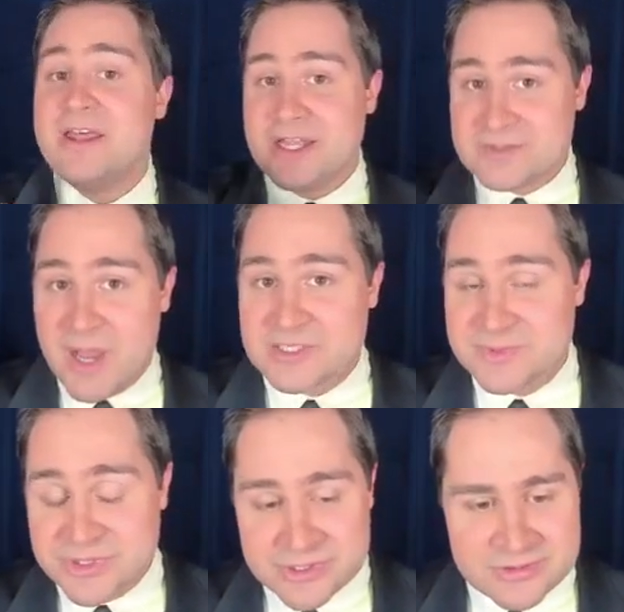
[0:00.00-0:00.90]
That's a
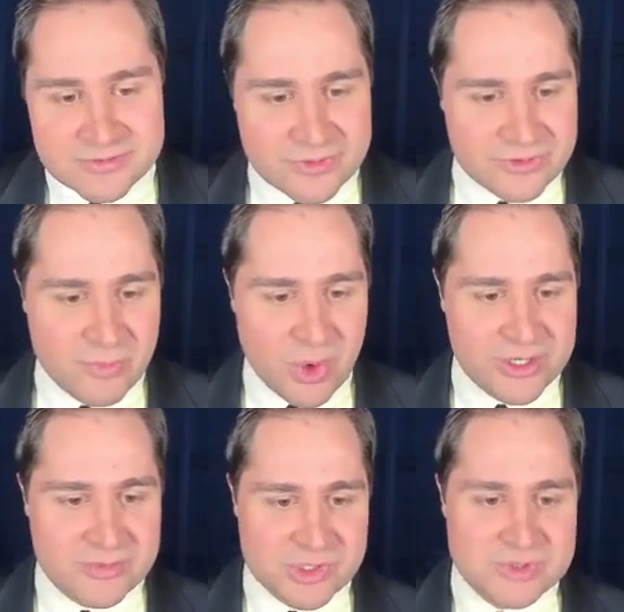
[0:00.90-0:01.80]
possibility for the
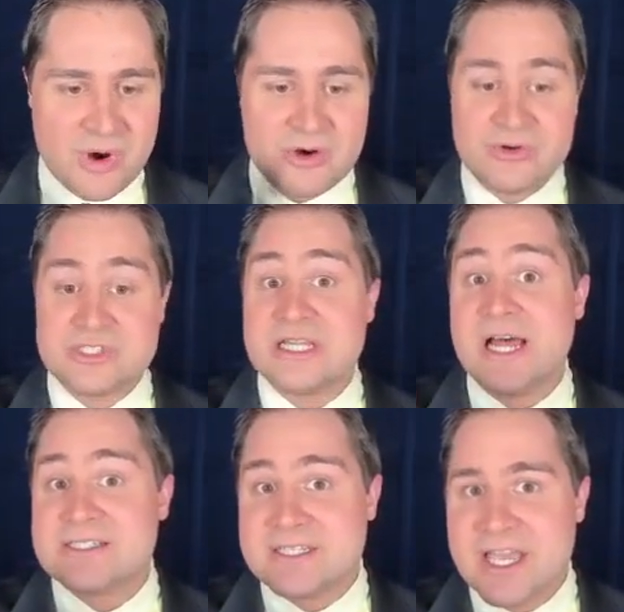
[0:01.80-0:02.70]
morning commute tomorrow. Notice
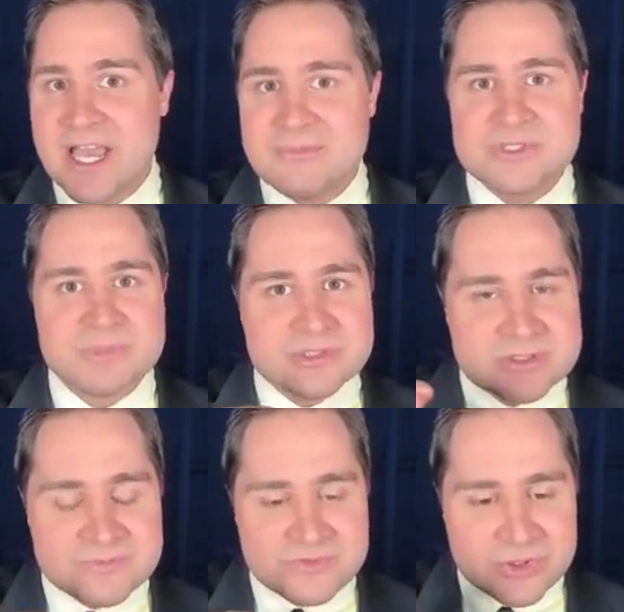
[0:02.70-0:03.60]
lots of gaps, but
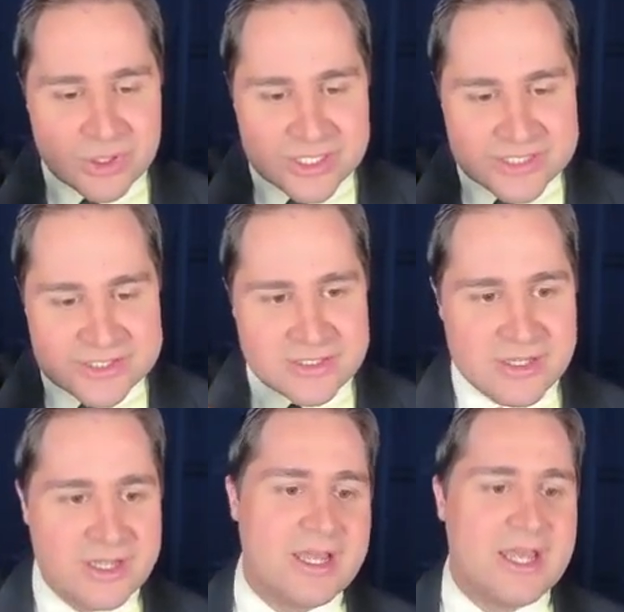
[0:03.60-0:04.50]
some flurries
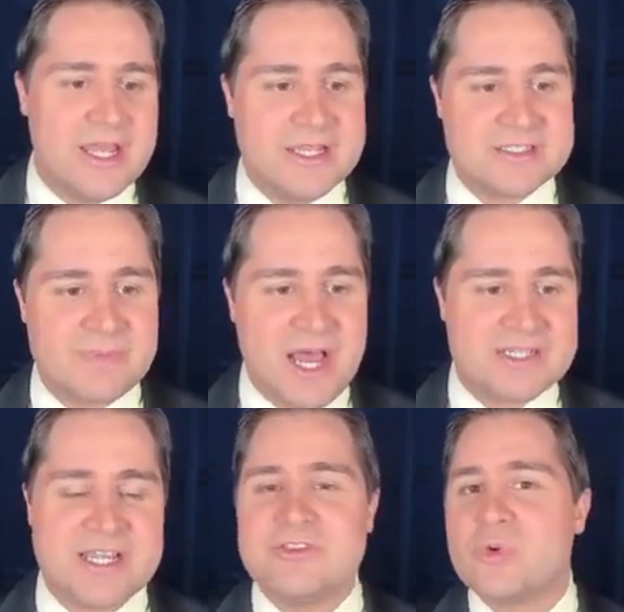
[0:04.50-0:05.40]
and
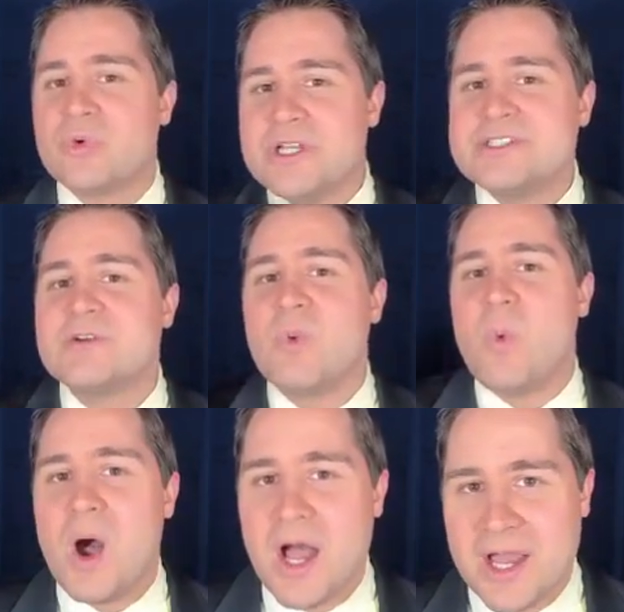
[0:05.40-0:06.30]
spots. And the reason
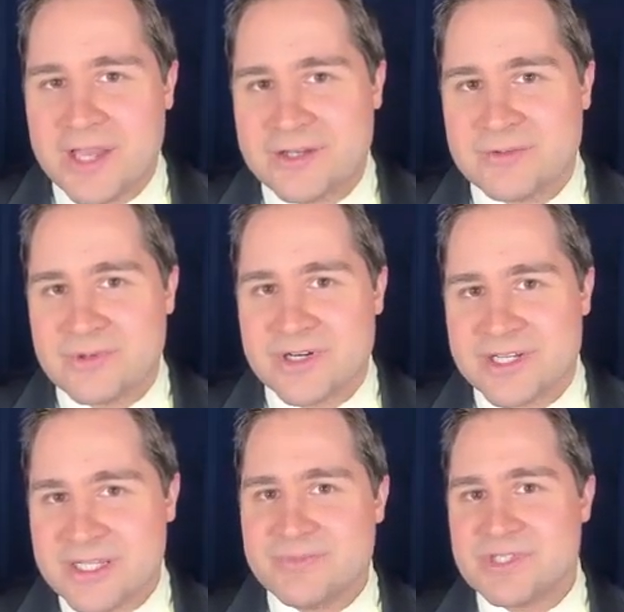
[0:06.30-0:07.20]
why we're going
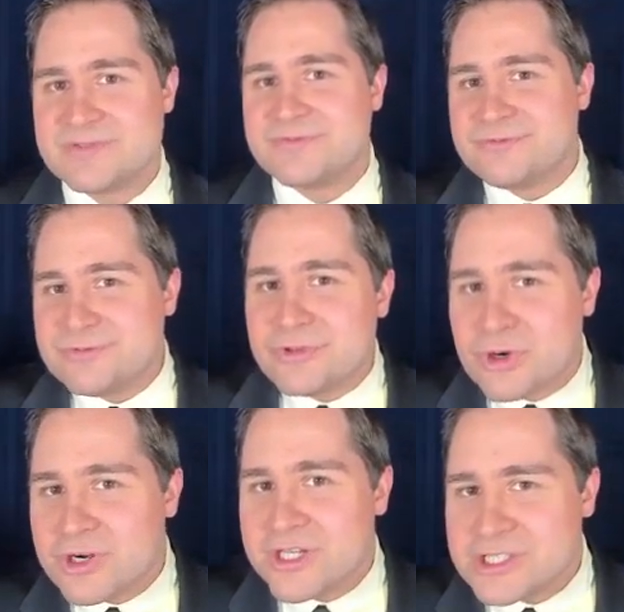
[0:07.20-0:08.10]
to keep this
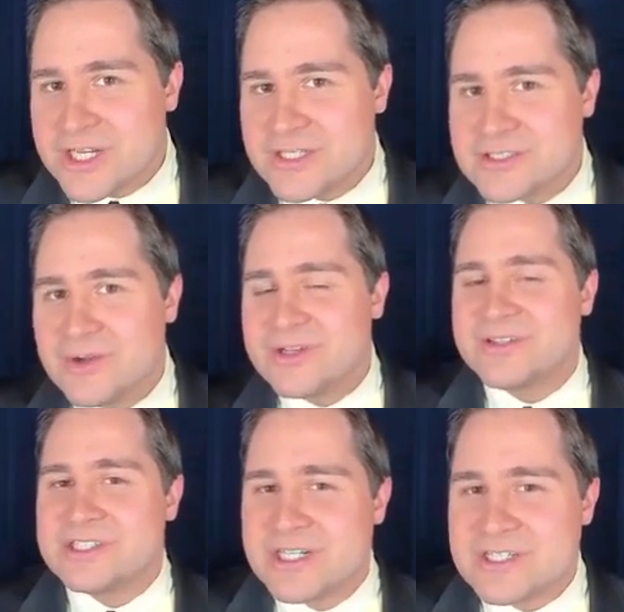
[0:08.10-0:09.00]
flurry chance going,
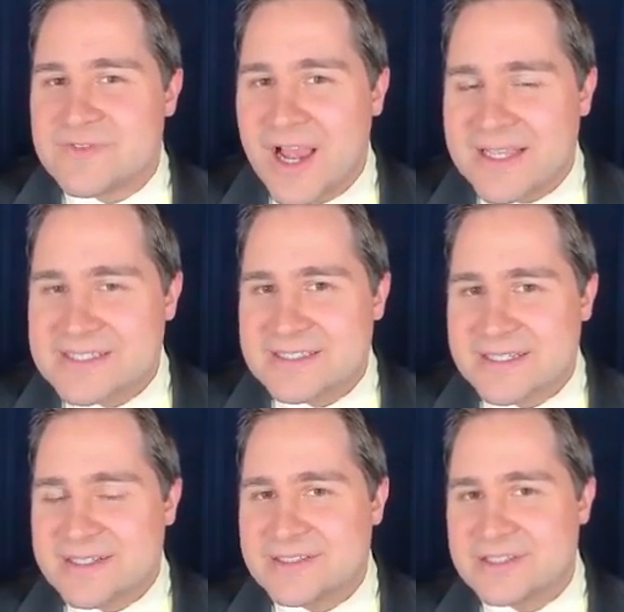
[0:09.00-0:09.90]
the chance for
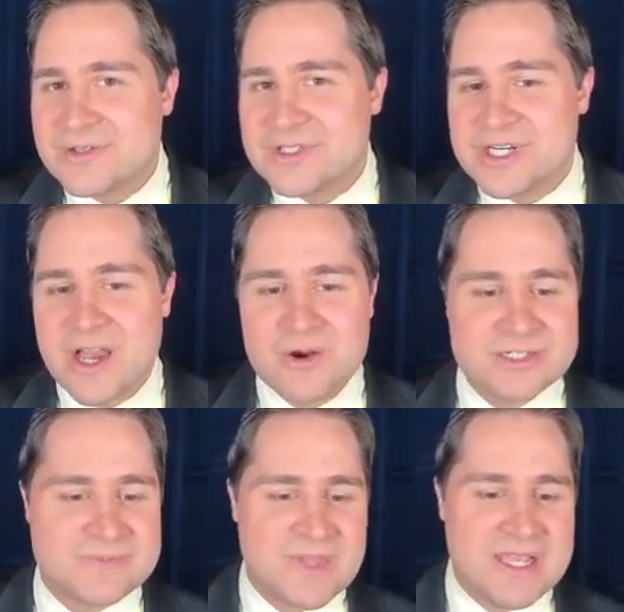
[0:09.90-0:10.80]
isolated snow
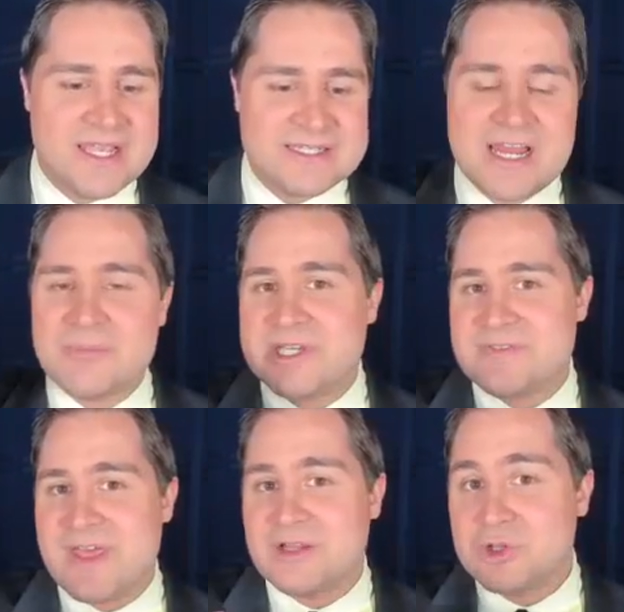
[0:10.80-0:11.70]
showers, is not because
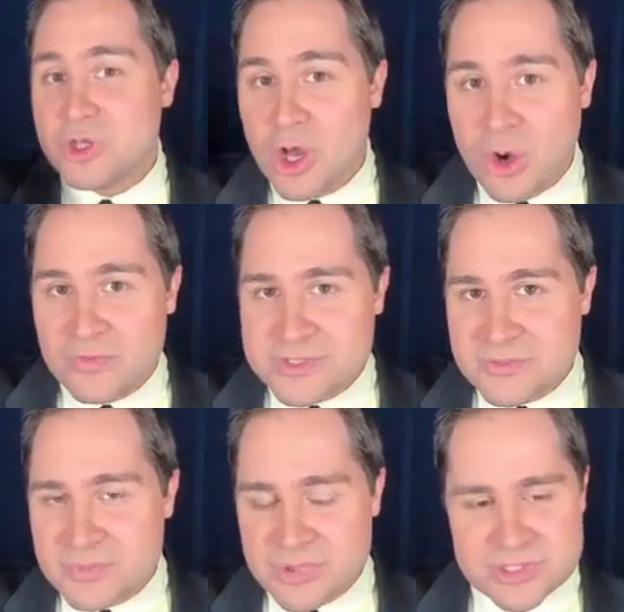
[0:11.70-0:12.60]
of that low that's
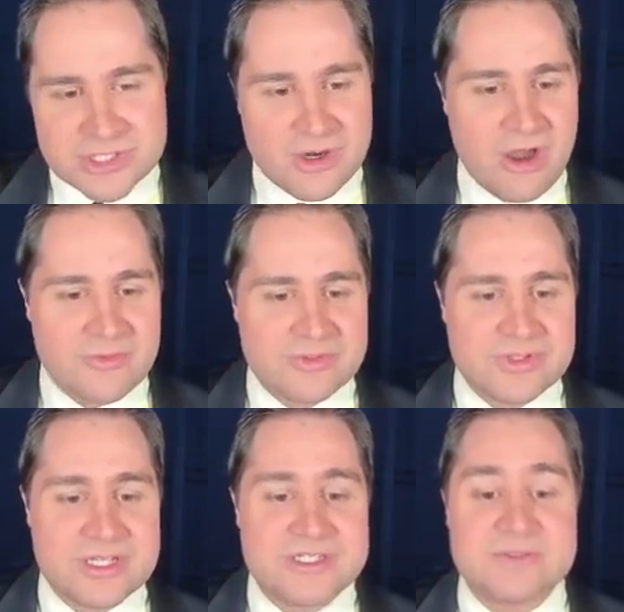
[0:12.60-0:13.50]
going to be pushing off to
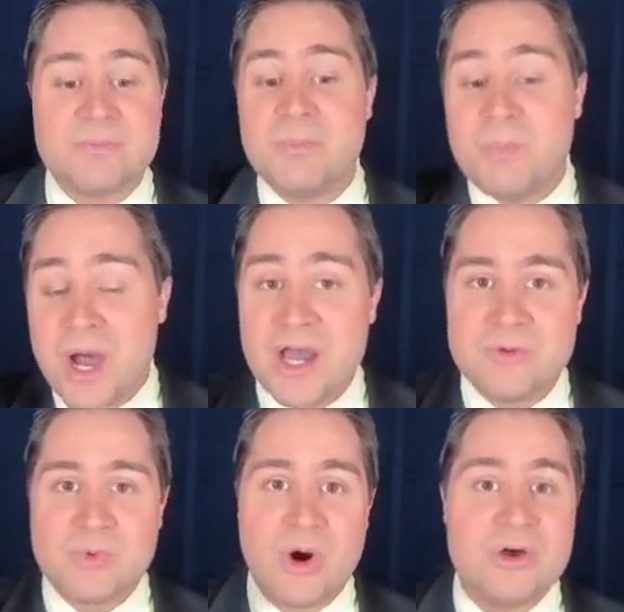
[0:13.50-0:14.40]
the east,
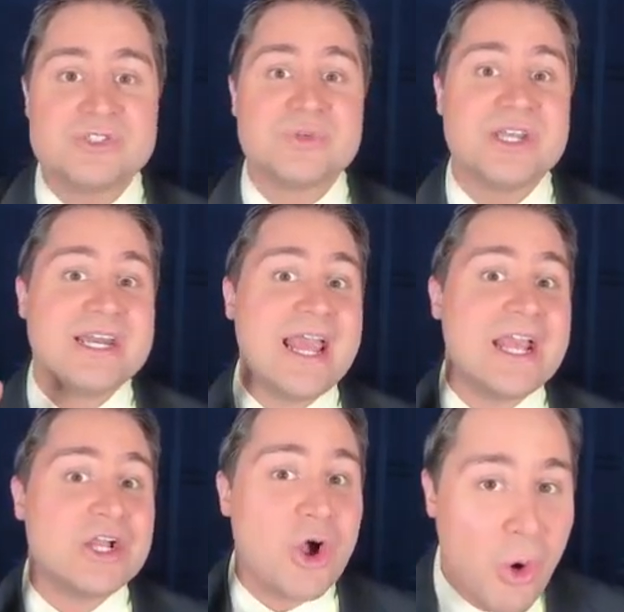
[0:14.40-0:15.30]
but we're also getting
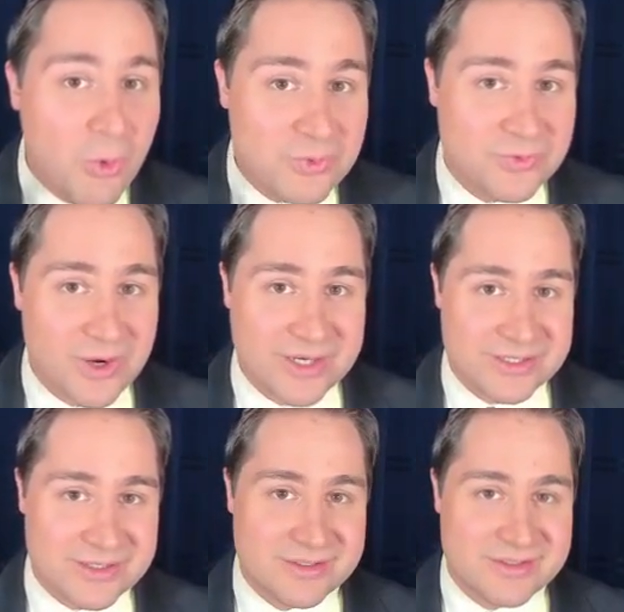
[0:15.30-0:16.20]
a cold front
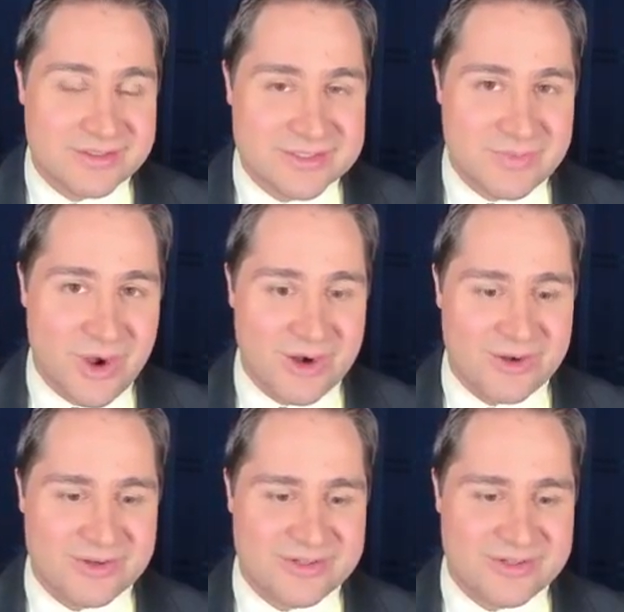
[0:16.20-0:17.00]
tomorrow.